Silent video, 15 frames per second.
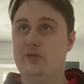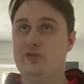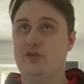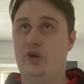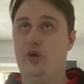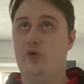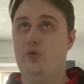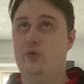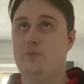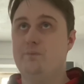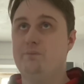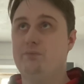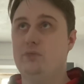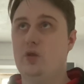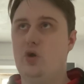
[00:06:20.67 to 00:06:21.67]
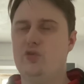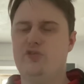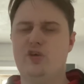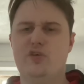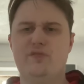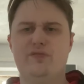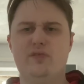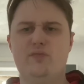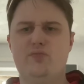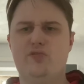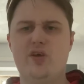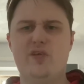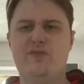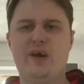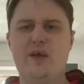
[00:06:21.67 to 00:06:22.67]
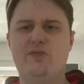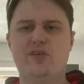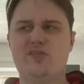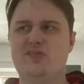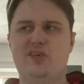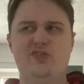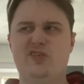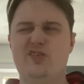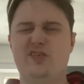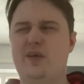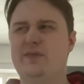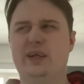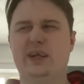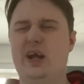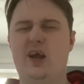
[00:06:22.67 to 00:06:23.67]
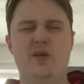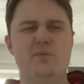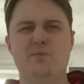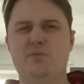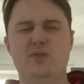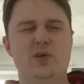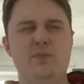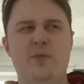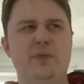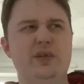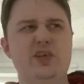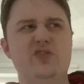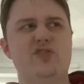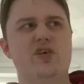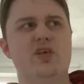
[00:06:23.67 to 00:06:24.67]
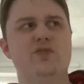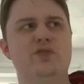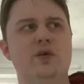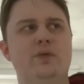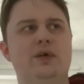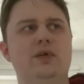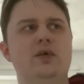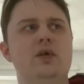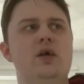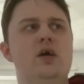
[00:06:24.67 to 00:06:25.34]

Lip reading: So, or to turn 5, turn 6, turn 7. I can't remember these turns very well.